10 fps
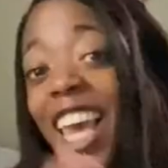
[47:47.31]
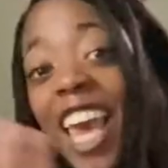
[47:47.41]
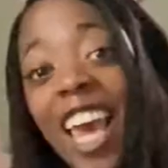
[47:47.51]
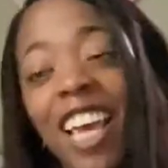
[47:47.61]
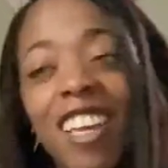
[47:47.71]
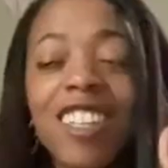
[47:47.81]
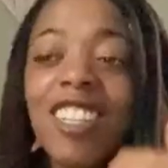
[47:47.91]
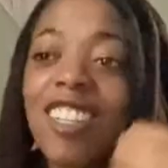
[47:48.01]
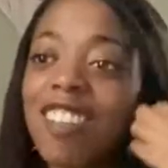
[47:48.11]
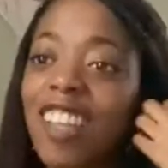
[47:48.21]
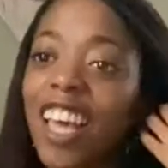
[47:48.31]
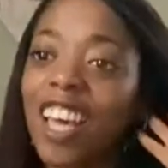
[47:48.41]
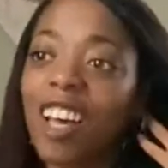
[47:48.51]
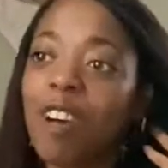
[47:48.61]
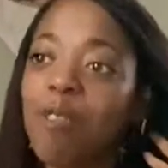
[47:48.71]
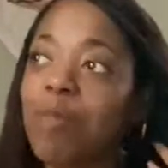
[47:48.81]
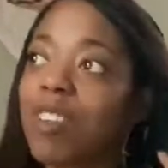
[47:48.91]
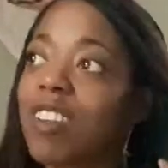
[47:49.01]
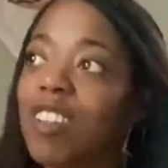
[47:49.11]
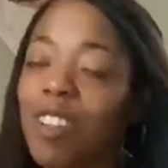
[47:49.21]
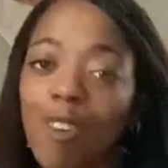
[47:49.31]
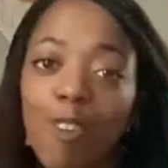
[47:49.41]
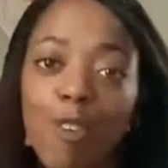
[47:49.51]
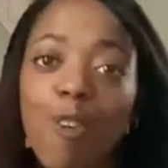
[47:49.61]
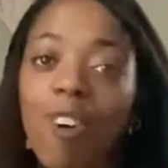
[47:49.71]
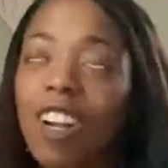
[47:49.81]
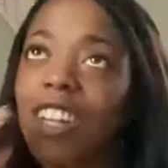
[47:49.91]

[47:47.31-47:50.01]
Aang and just like Korra,